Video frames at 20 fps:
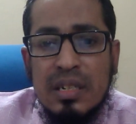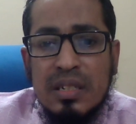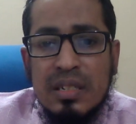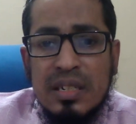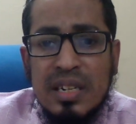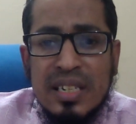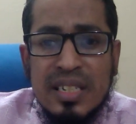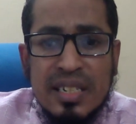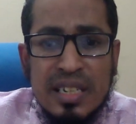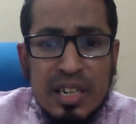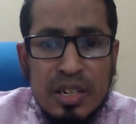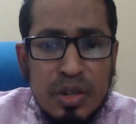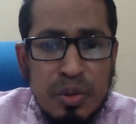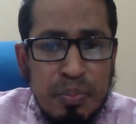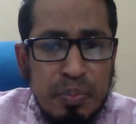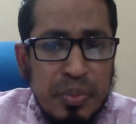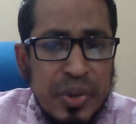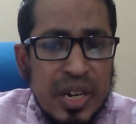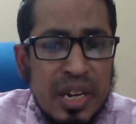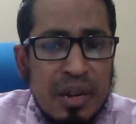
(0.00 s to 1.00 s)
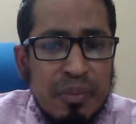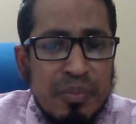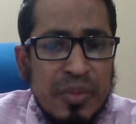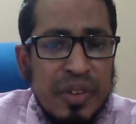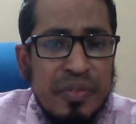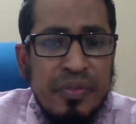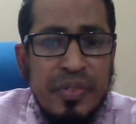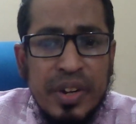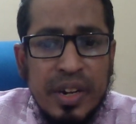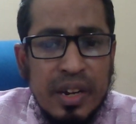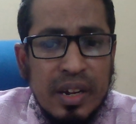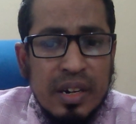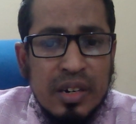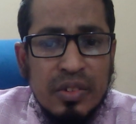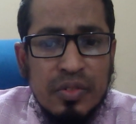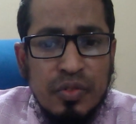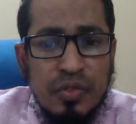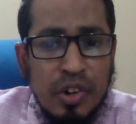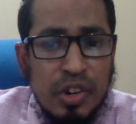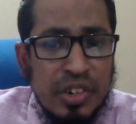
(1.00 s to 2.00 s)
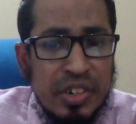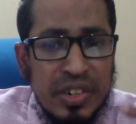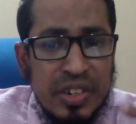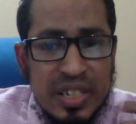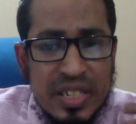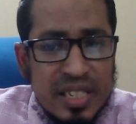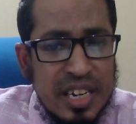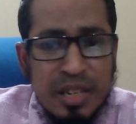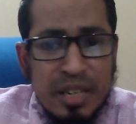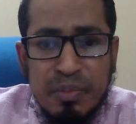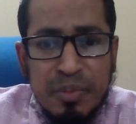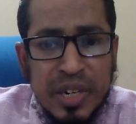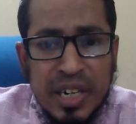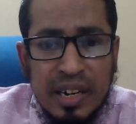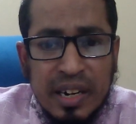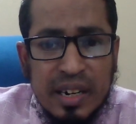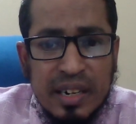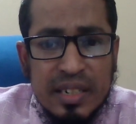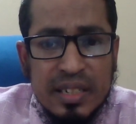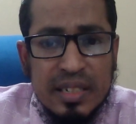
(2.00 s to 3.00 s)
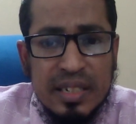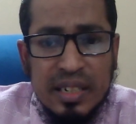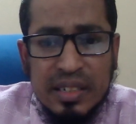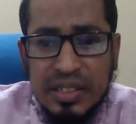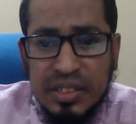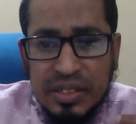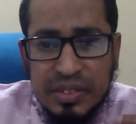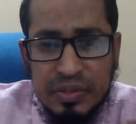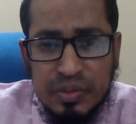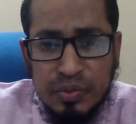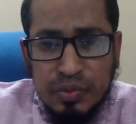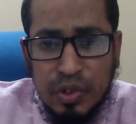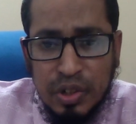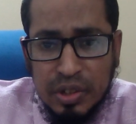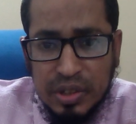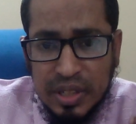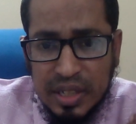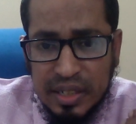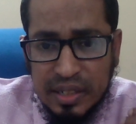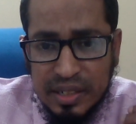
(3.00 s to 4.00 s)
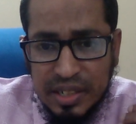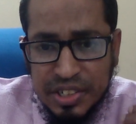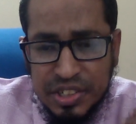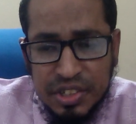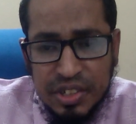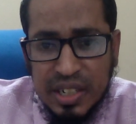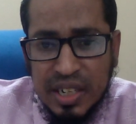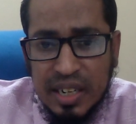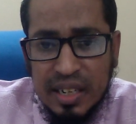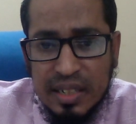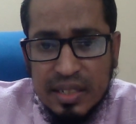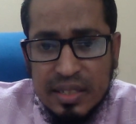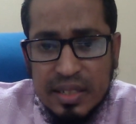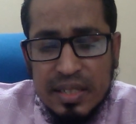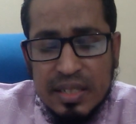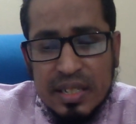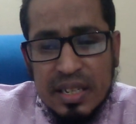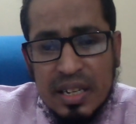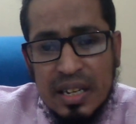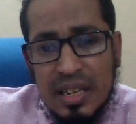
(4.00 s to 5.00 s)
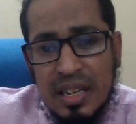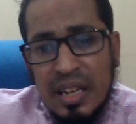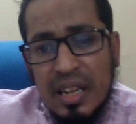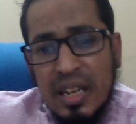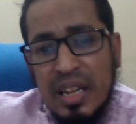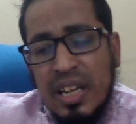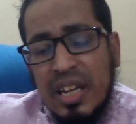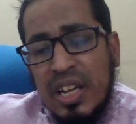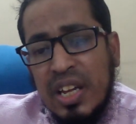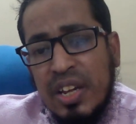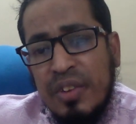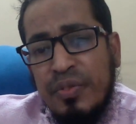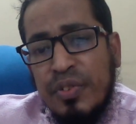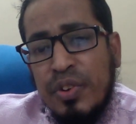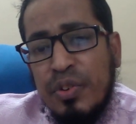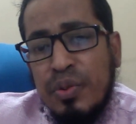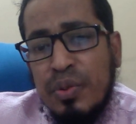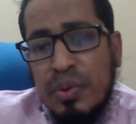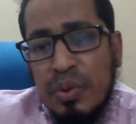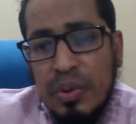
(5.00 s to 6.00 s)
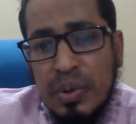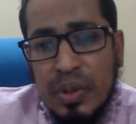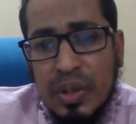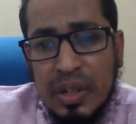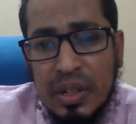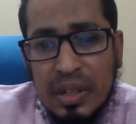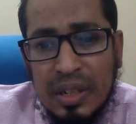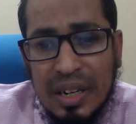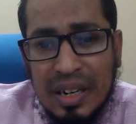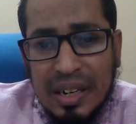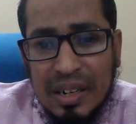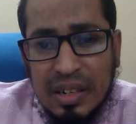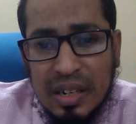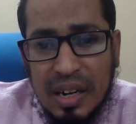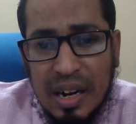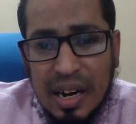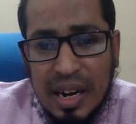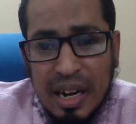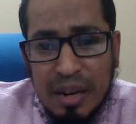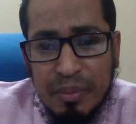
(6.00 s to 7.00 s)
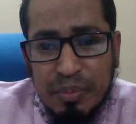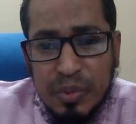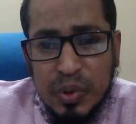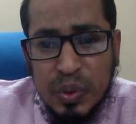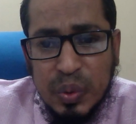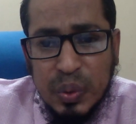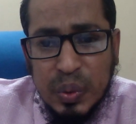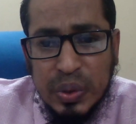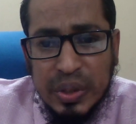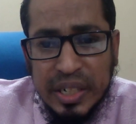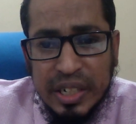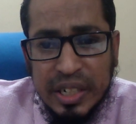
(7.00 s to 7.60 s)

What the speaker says: Just try to pick up the figure for your statement analysis. That is for the ratio analysis. If you have to